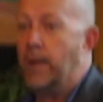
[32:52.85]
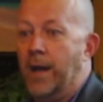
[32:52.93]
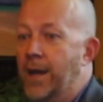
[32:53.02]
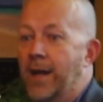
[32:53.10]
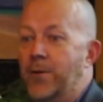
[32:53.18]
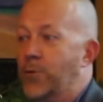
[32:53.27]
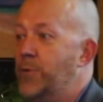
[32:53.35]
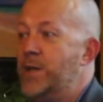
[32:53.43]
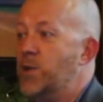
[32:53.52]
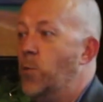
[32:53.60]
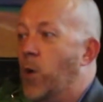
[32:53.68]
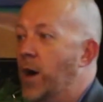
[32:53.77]
And then the
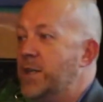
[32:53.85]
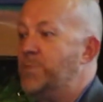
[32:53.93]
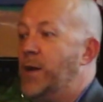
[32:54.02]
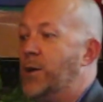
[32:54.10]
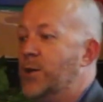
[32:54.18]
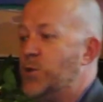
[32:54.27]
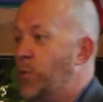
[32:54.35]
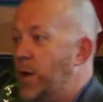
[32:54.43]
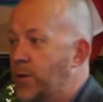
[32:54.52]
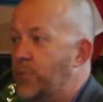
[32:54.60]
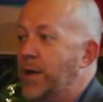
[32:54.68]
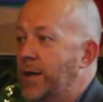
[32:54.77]
reason why is because we
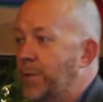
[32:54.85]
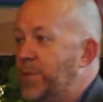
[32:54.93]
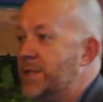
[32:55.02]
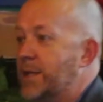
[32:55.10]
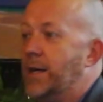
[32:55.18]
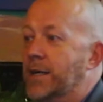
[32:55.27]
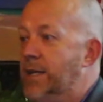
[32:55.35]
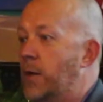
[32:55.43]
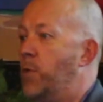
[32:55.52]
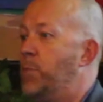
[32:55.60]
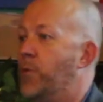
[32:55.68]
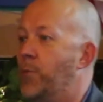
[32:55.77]
created a piece of content,
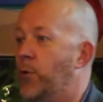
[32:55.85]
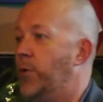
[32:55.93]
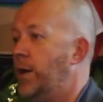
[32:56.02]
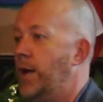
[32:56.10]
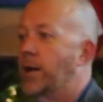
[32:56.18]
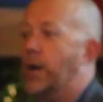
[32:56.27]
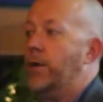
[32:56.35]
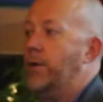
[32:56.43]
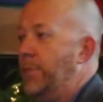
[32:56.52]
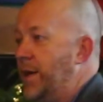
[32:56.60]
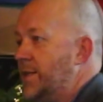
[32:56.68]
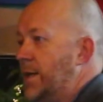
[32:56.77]
we promoted it, got an
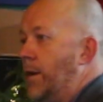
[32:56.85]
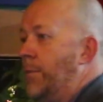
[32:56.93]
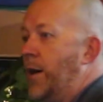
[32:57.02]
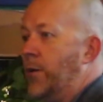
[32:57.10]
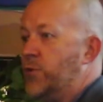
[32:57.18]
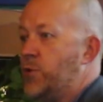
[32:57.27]
amazing amount of